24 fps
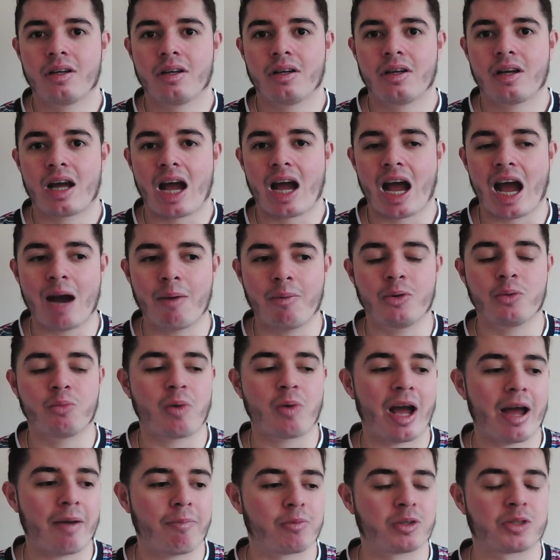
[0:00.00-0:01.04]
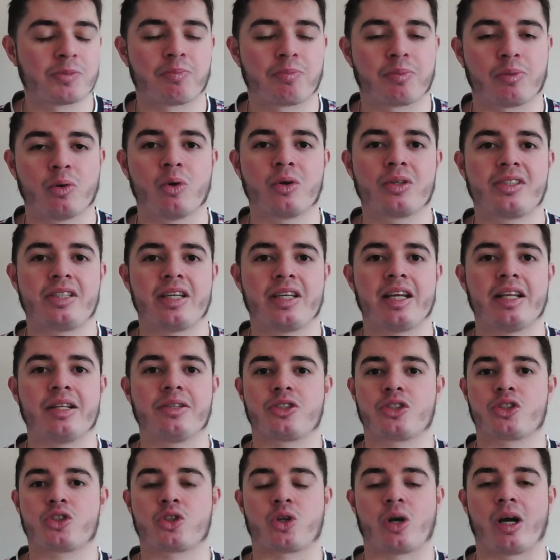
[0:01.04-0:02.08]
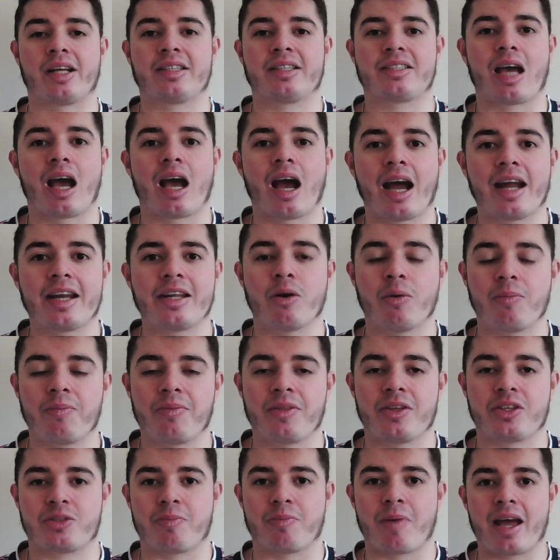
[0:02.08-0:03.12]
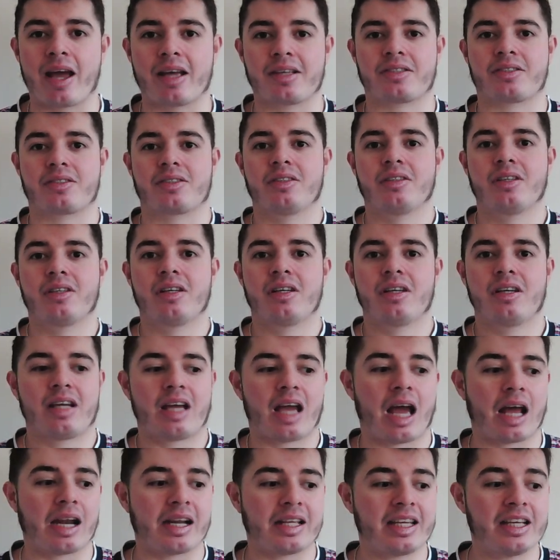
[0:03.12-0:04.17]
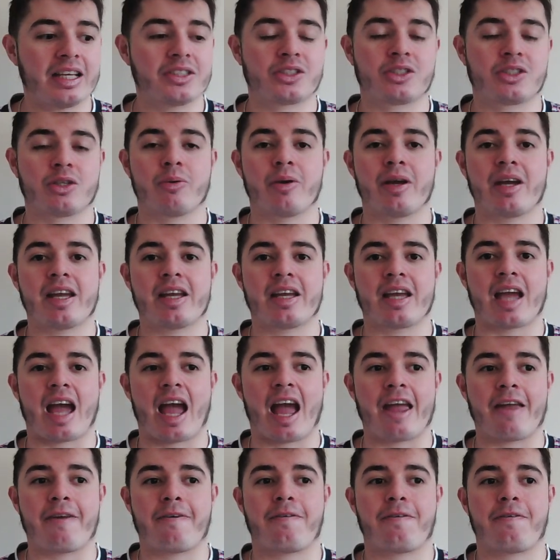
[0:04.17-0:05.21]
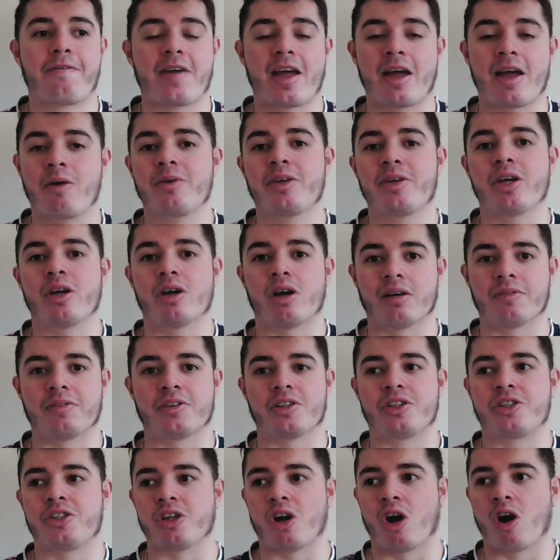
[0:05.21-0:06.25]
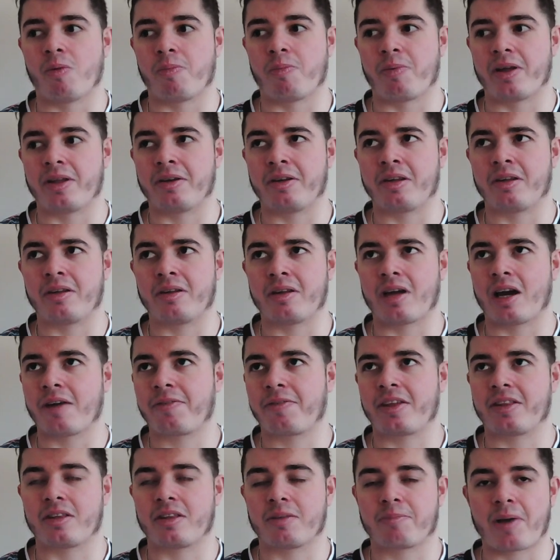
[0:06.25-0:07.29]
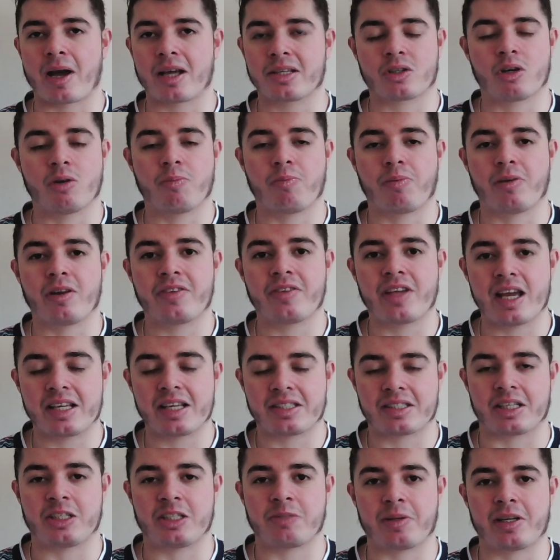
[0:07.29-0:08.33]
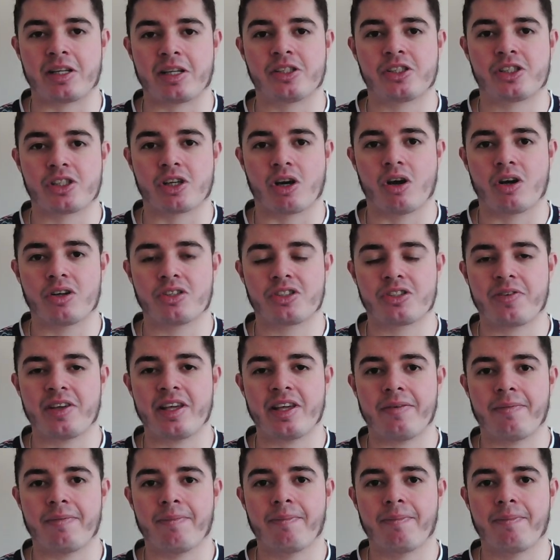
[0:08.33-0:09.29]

Howard Webb was brought in to try and tidy up this mess. And he is doing a failure of a job in, I think, the past couple of years that he's been in charge of it.